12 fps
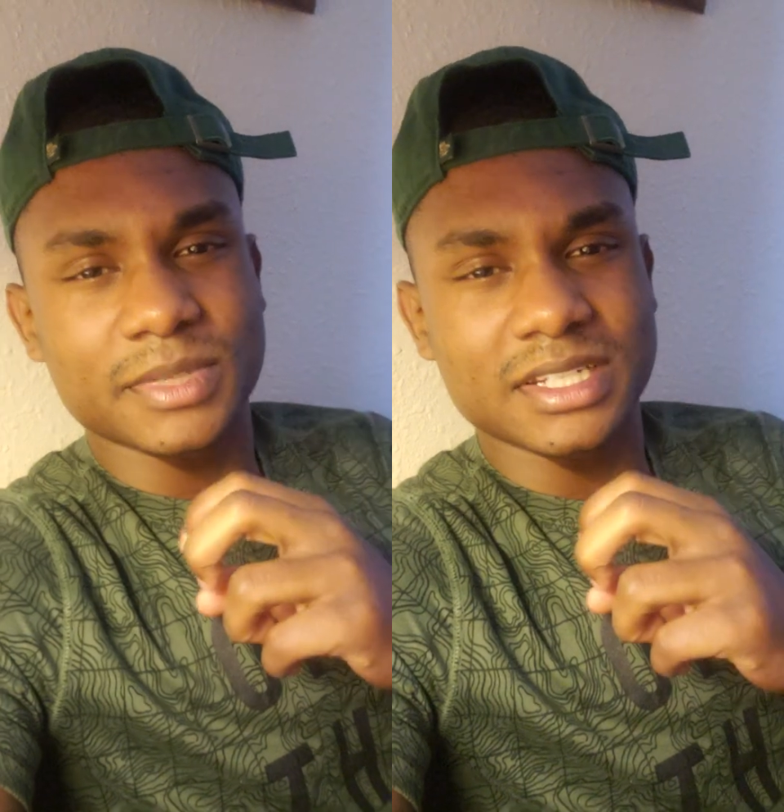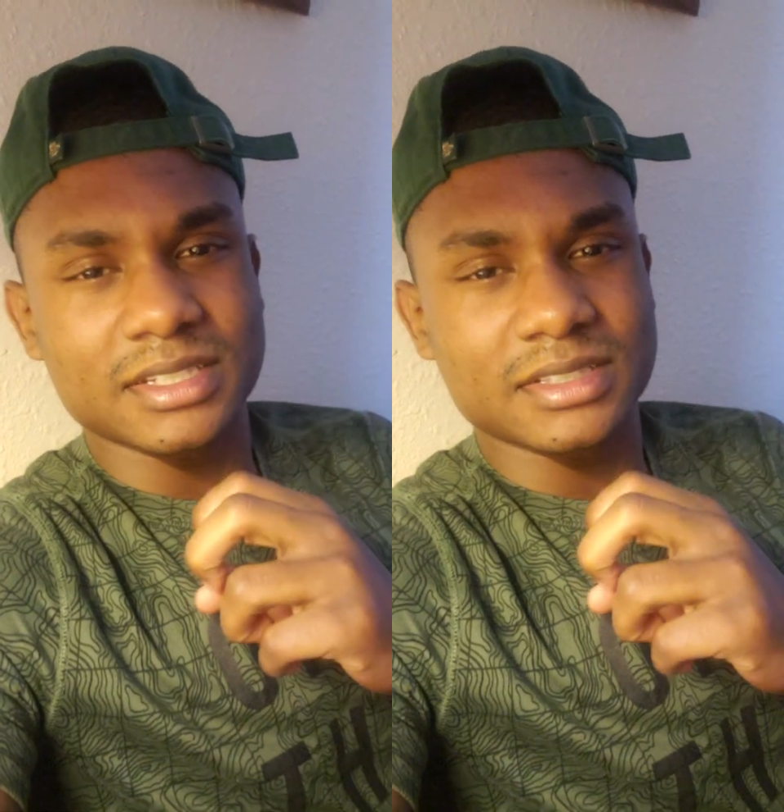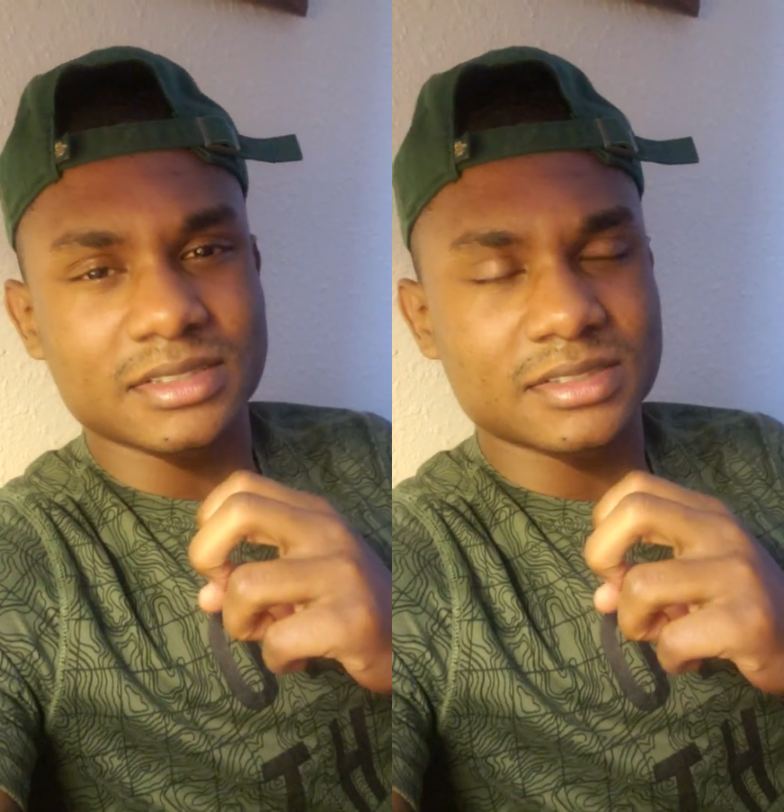
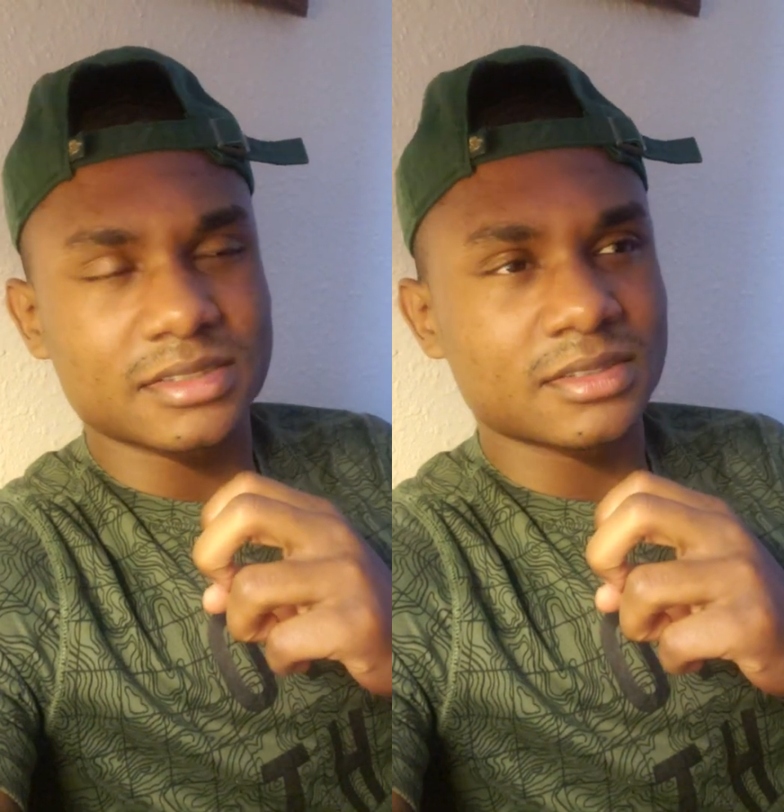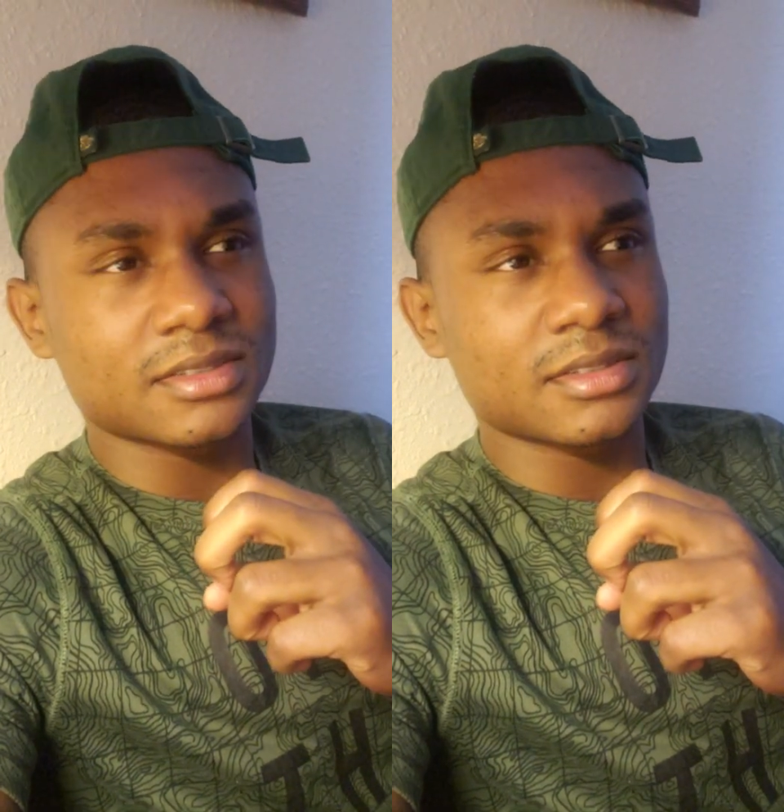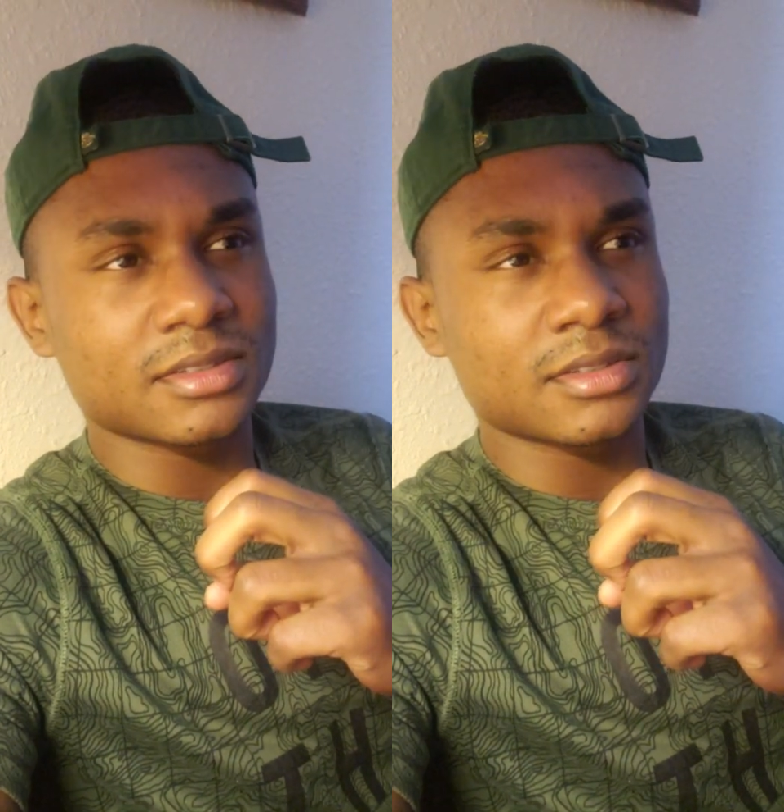means,
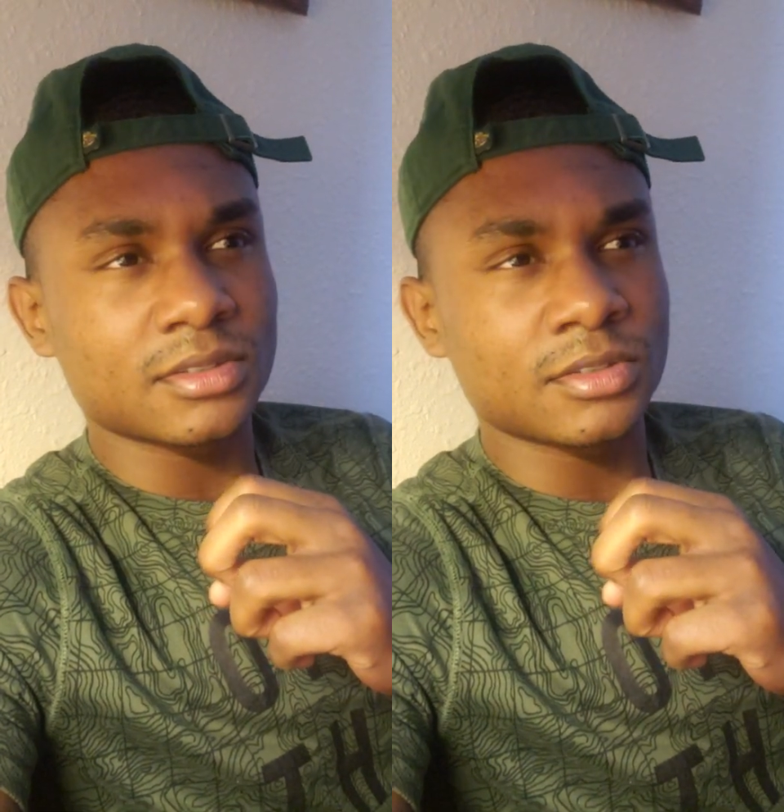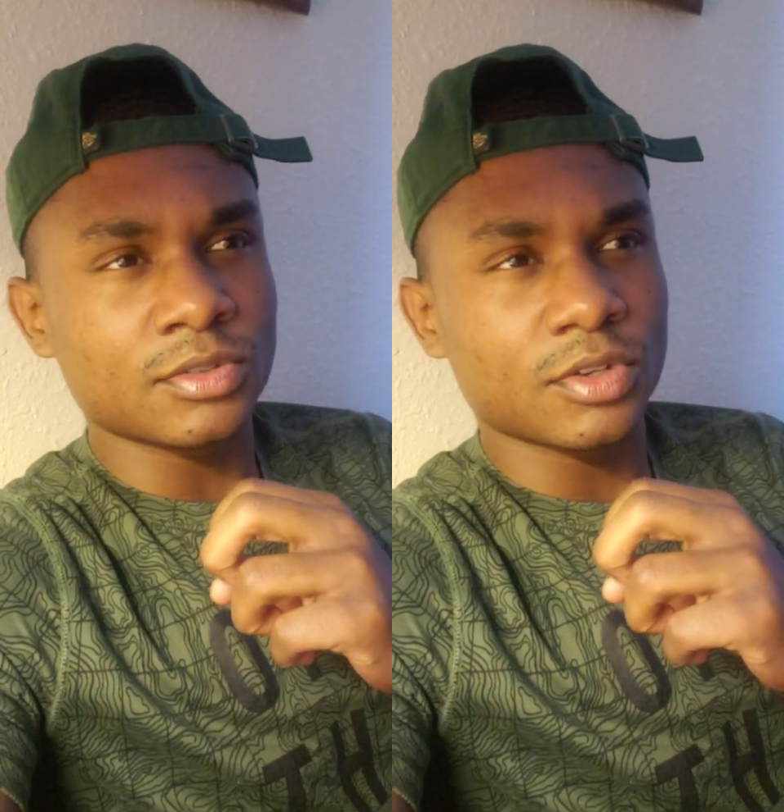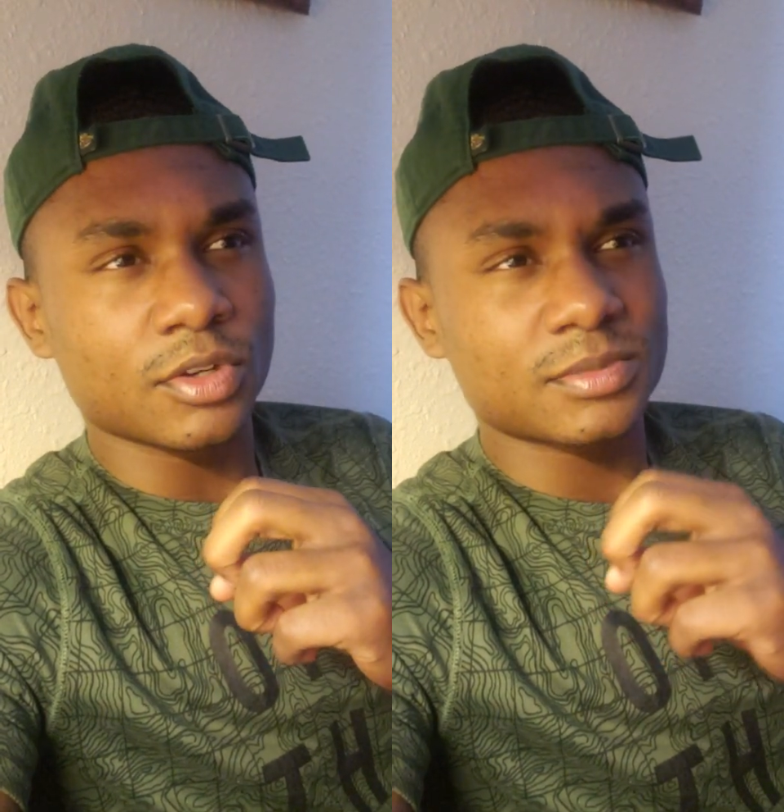
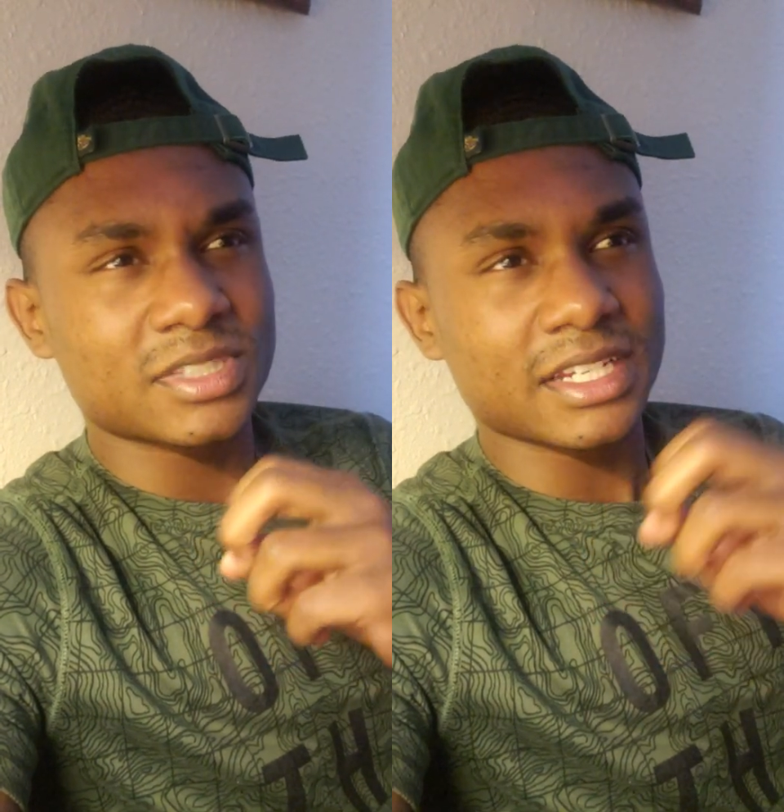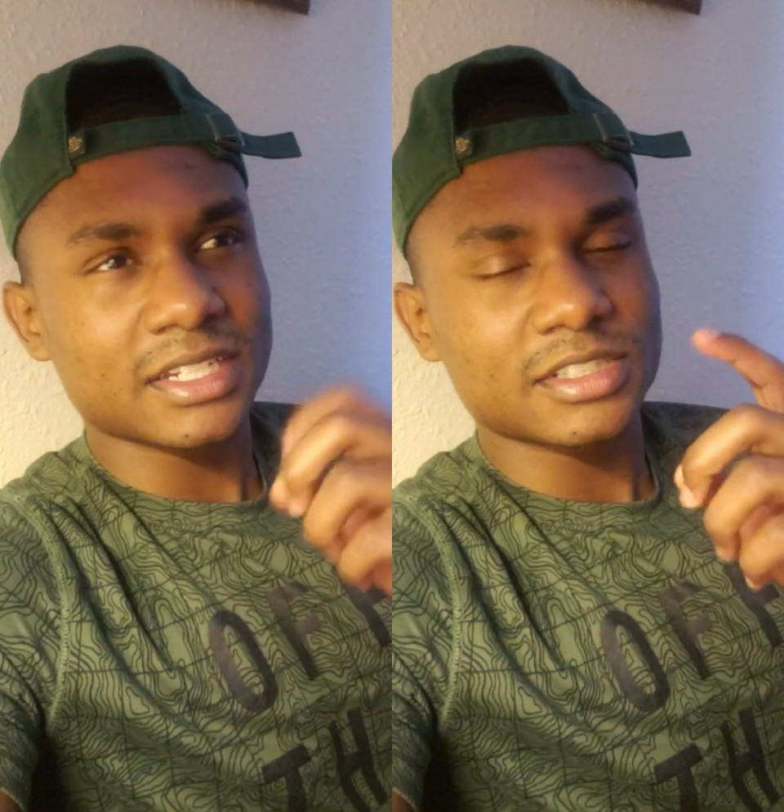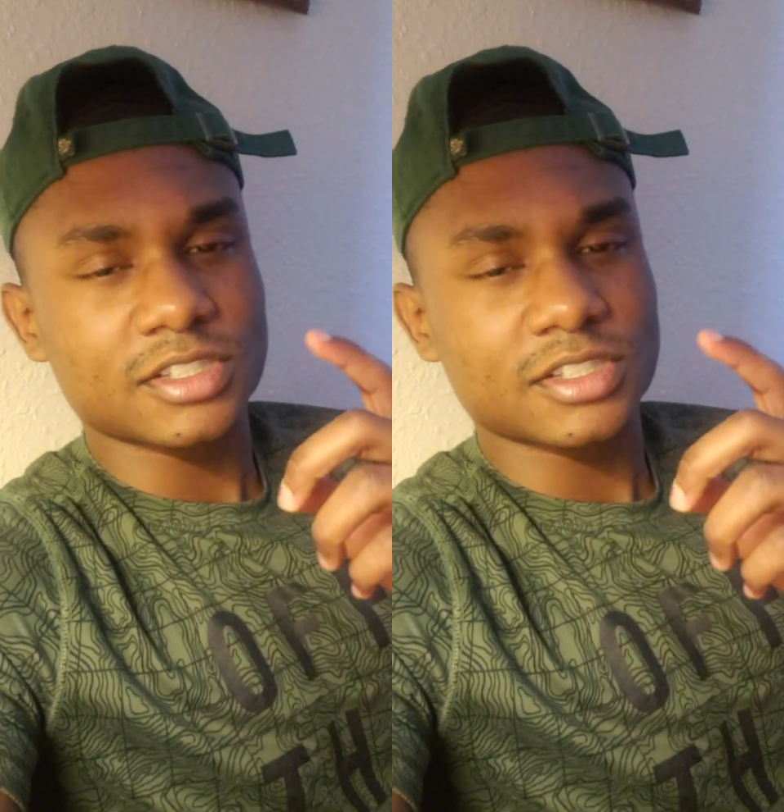you know what I'm saying,